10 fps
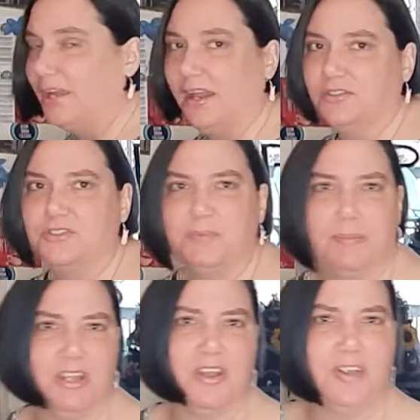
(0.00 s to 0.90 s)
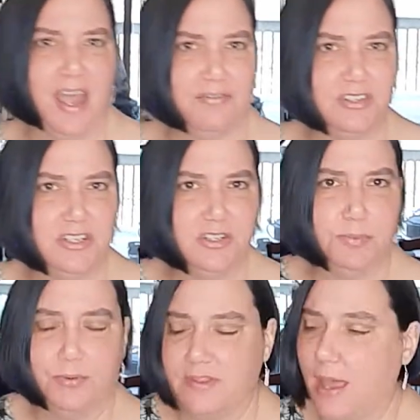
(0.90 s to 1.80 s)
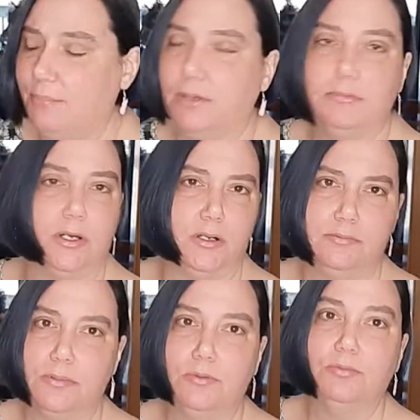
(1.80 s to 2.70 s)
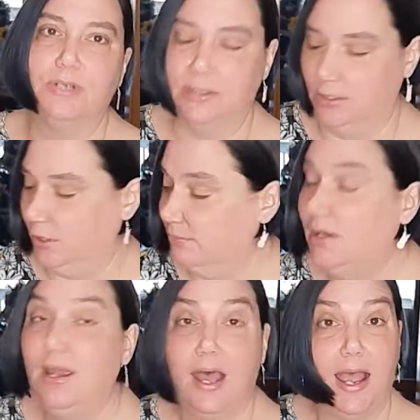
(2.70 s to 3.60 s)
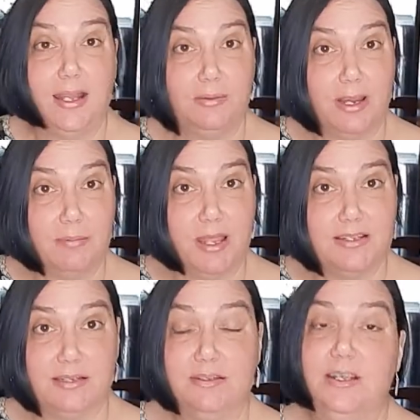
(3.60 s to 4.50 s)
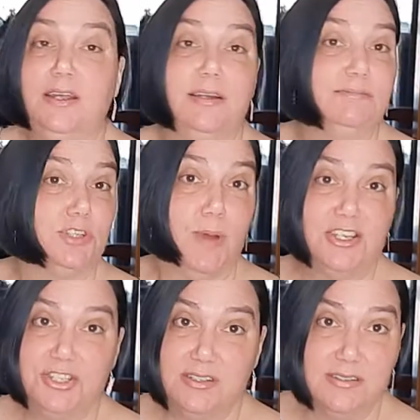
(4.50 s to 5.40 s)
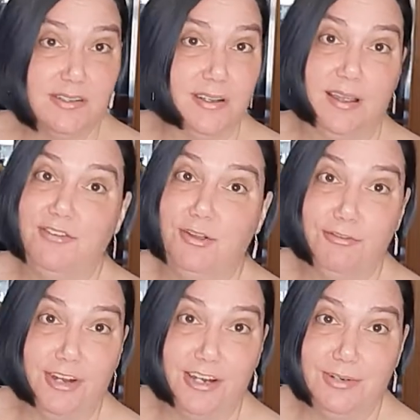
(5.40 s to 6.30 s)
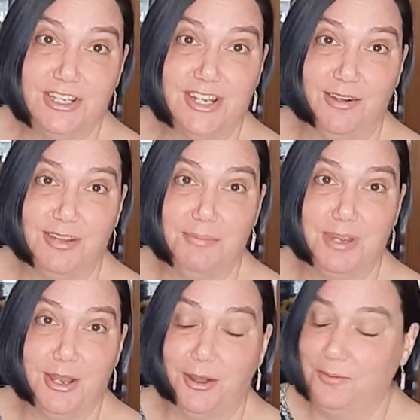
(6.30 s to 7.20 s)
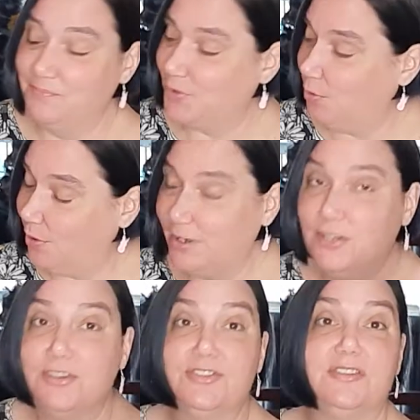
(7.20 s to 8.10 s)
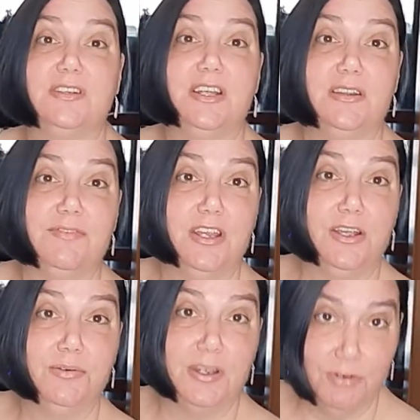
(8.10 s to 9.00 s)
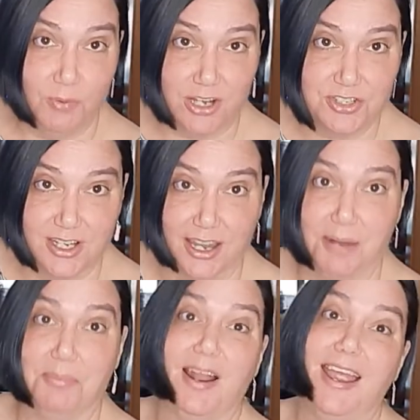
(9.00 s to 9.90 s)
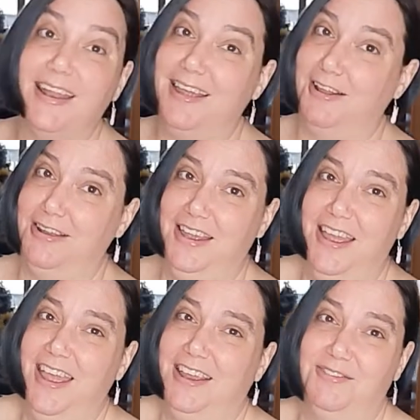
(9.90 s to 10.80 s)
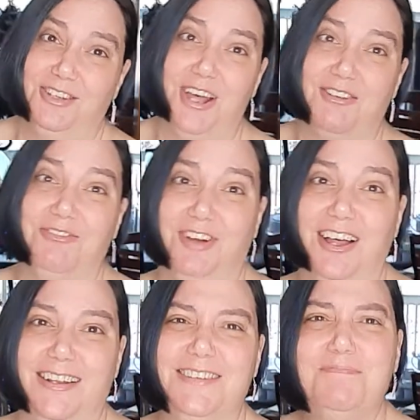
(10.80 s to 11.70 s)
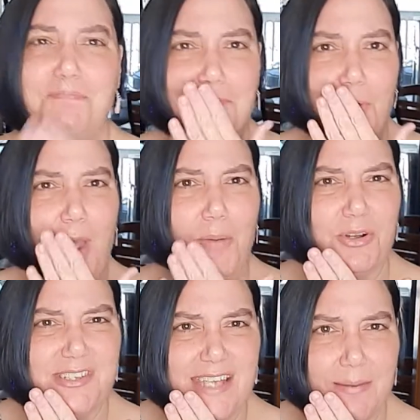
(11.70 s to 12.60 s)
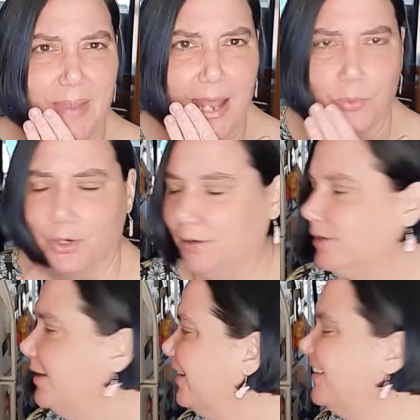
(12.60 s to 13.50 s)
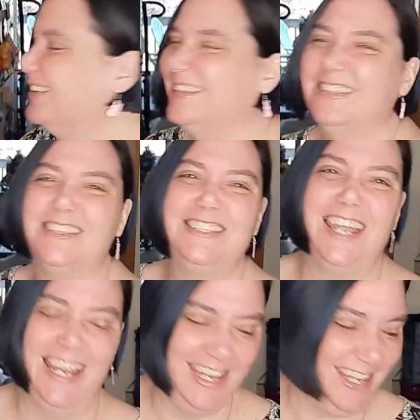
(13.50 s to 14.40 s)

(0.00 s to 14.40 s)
add just maybe another half a teaspoon of that, but oh, really good. Highly recommend it. Questions? Feel free to reach out, let me know, or you can just delete the video and never watch it again. But I had a heck of a lot of fun. I almost said a bad word. Take